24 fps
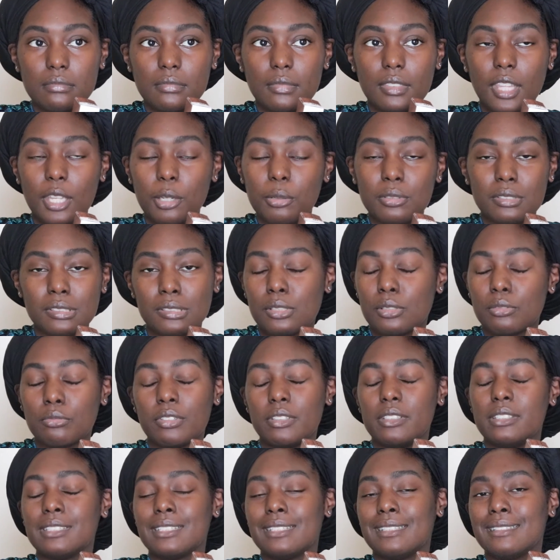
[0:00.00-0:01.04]
There was no
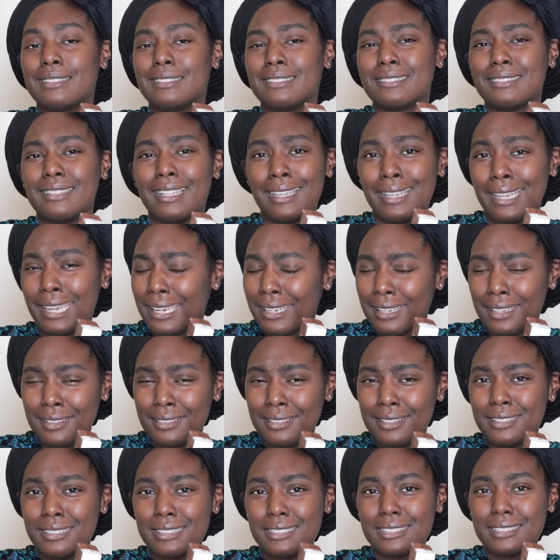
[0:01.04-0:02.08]
reason in
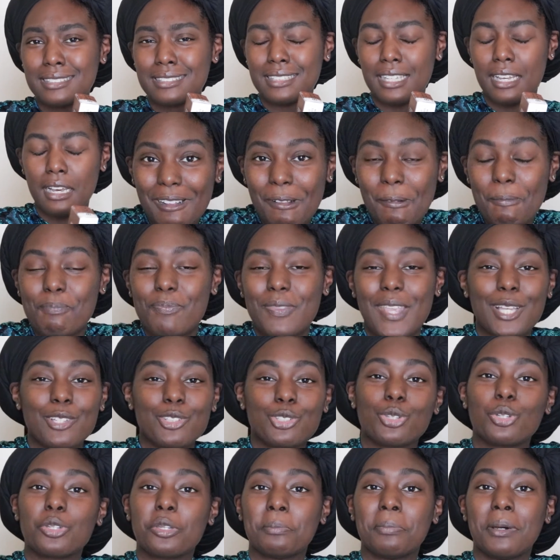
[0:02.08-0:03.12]
getting this. I
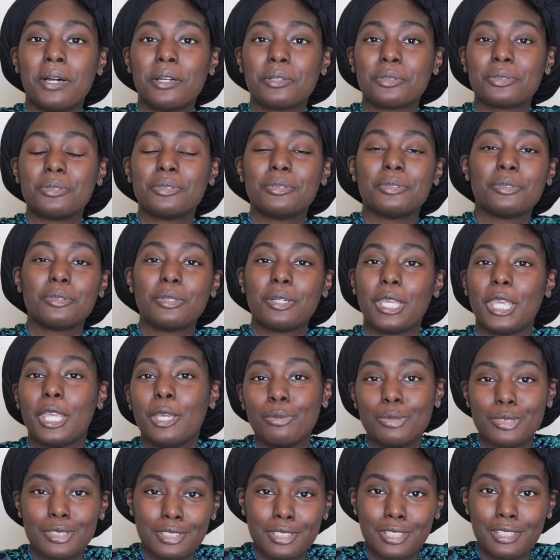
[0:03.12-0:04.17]
saw the bottle.
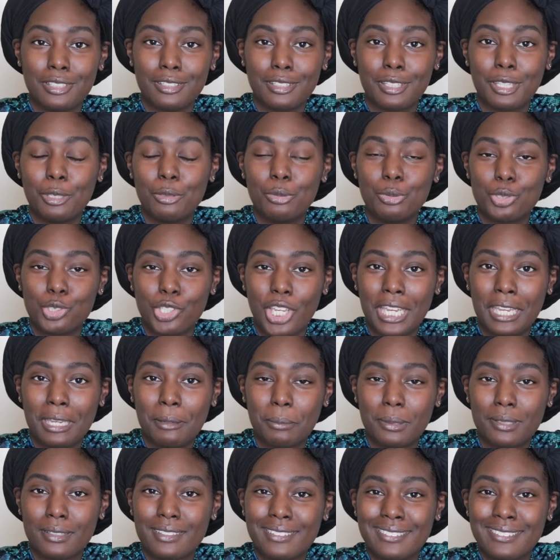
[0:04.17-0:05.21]
It was cute shape.